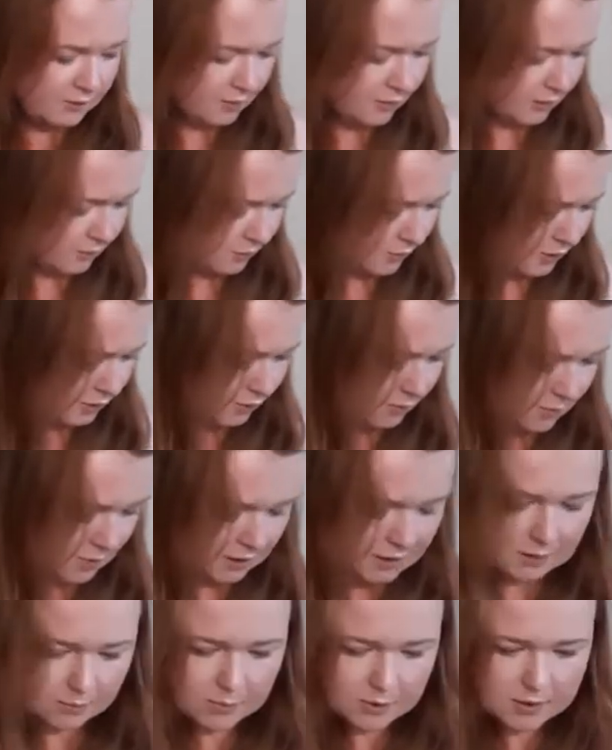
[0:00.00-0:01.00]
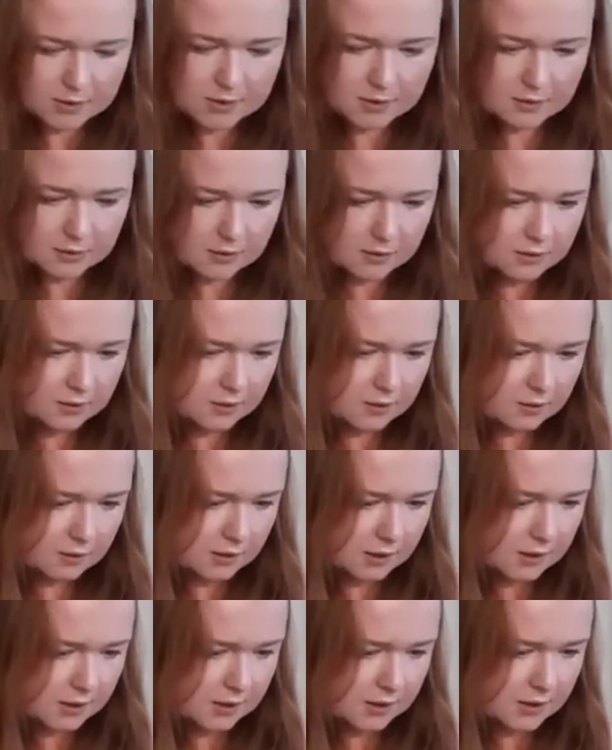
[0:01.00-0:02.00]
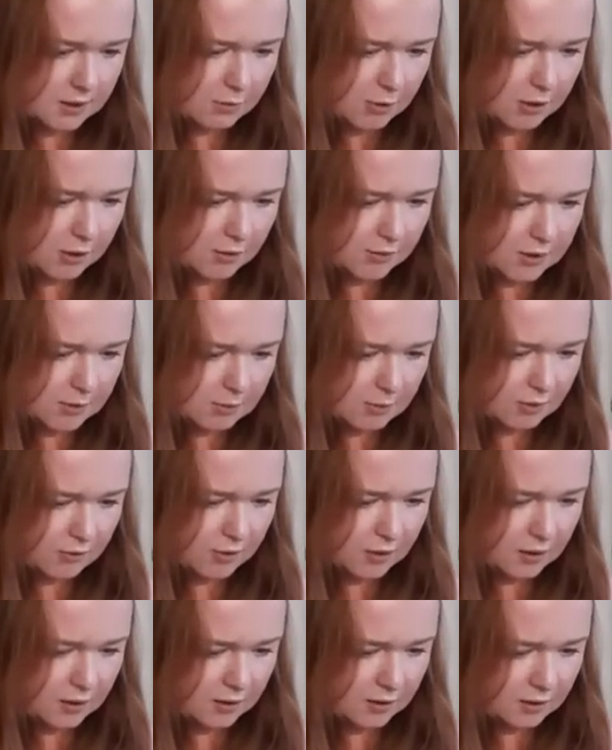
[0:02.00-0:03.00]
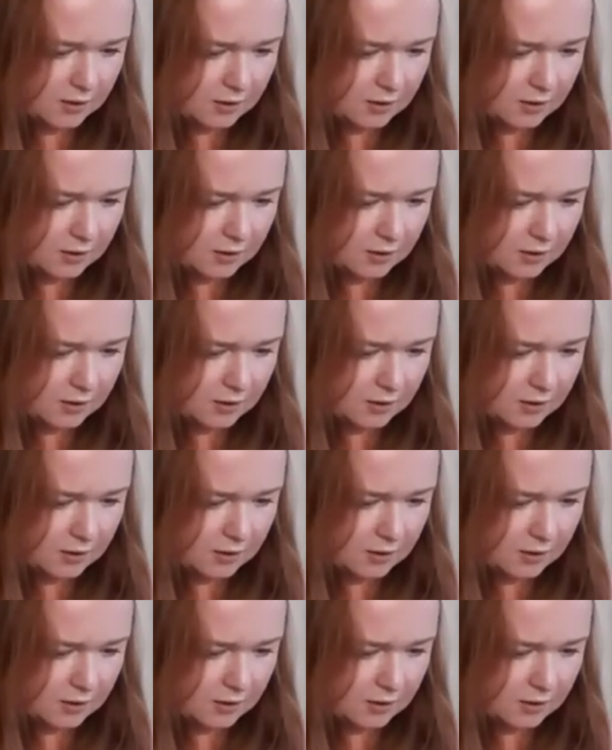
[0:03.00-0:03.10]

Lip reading: Where are my clips? Snip off some of the